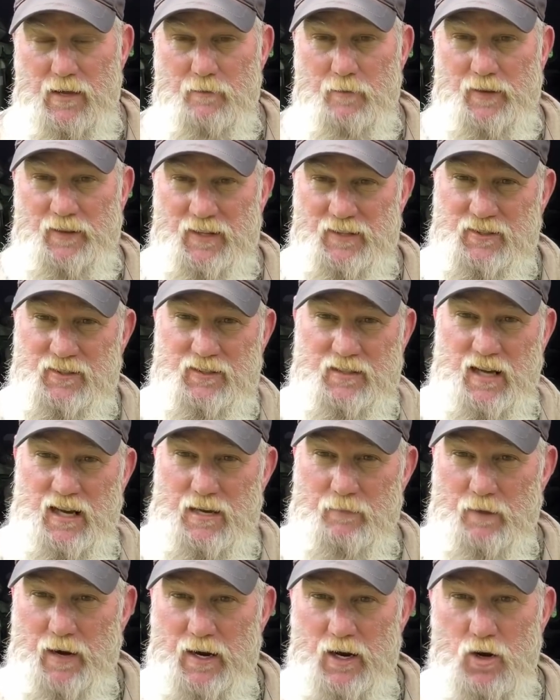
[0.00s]
But this is
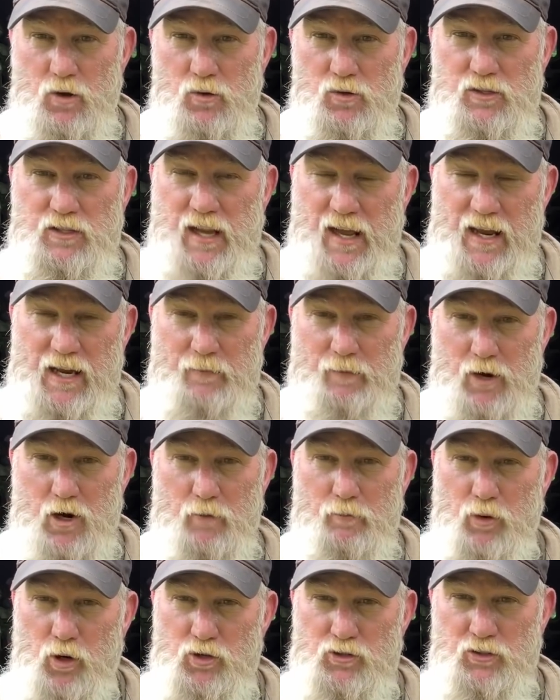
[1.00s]
kind of my own take, my
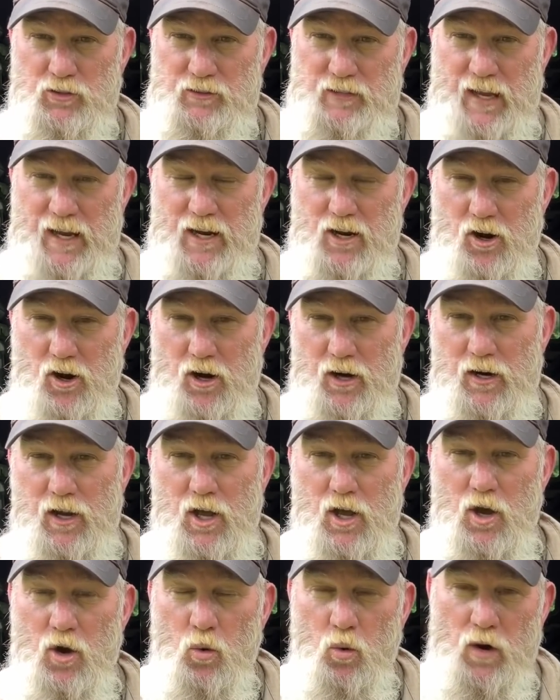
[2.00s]
own personal take on
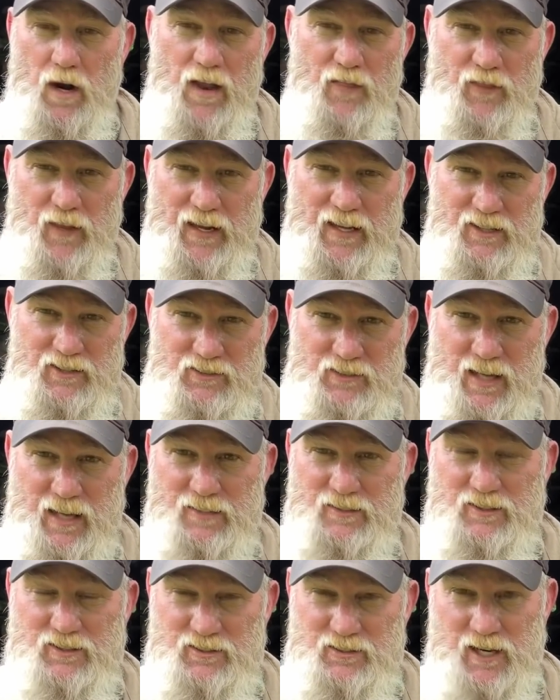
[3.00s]
what I think is
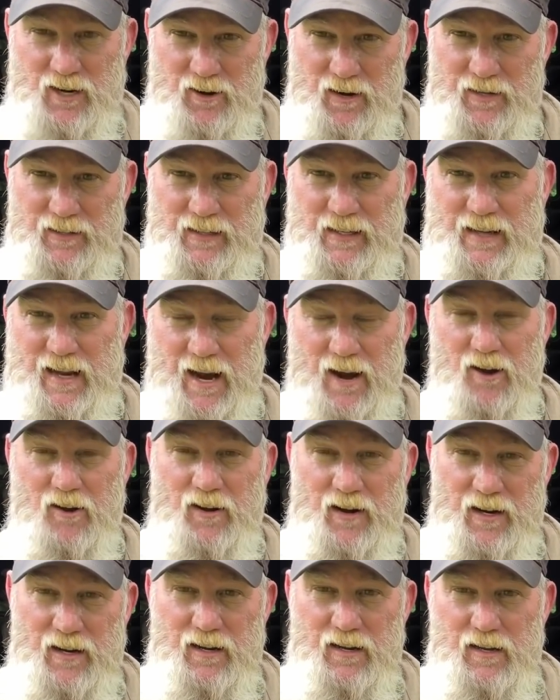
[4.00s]
necessary to
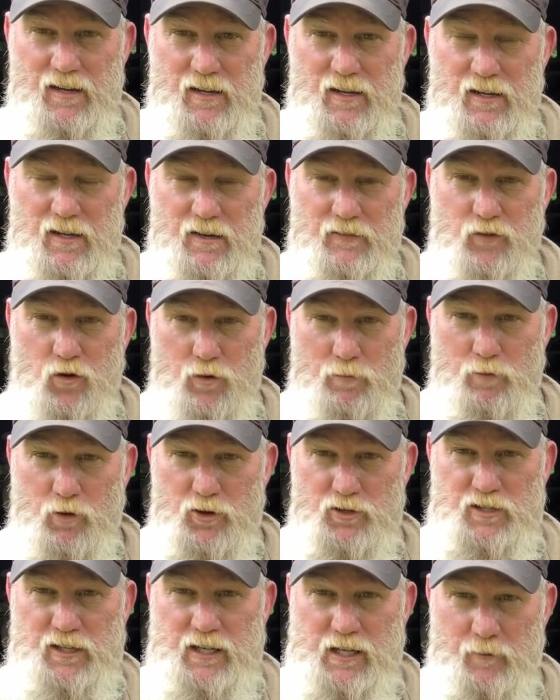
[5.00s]
carry for
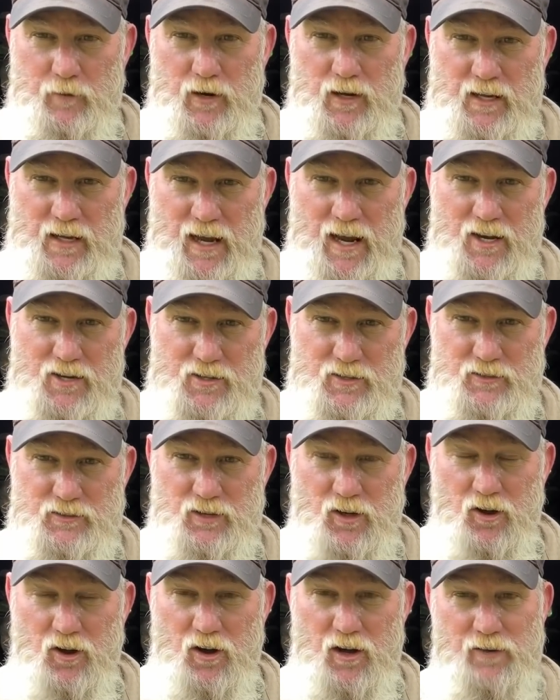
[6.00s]
emergency communications
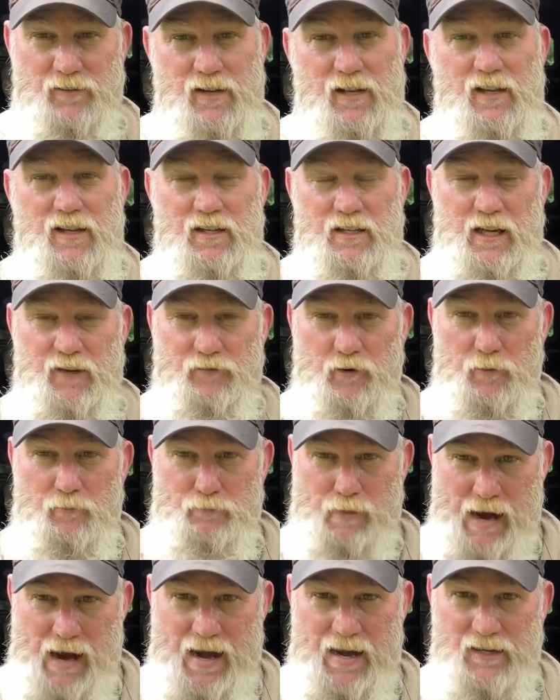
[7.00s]
on
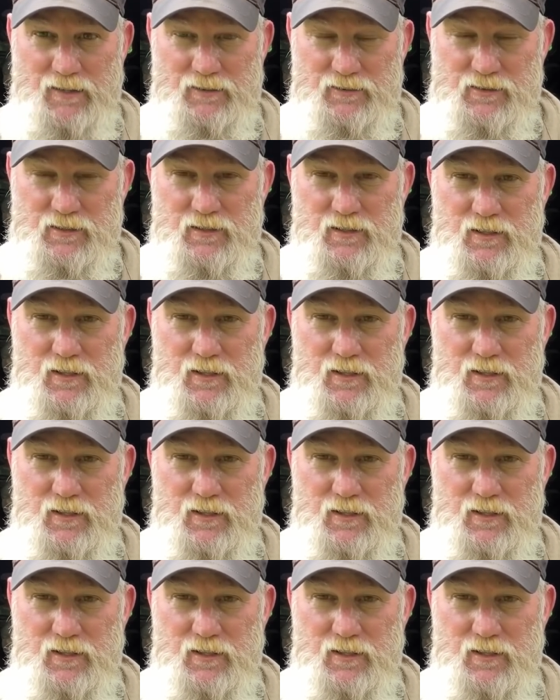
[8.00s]
different bands,